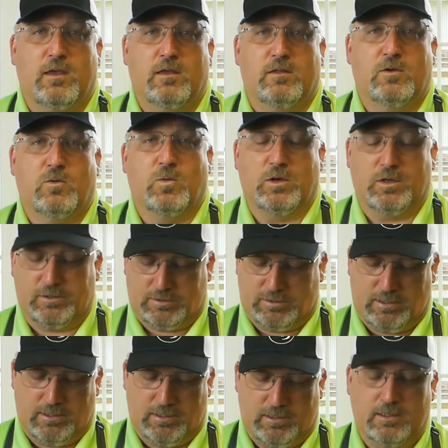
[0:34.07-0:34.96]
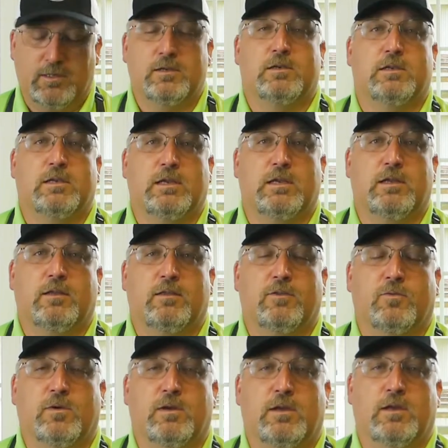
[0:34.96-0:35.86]
the Wilson
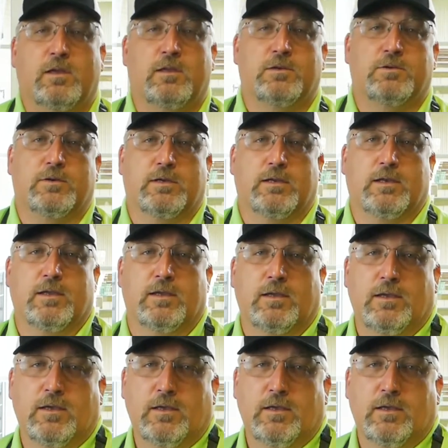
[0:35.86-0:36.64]
D300.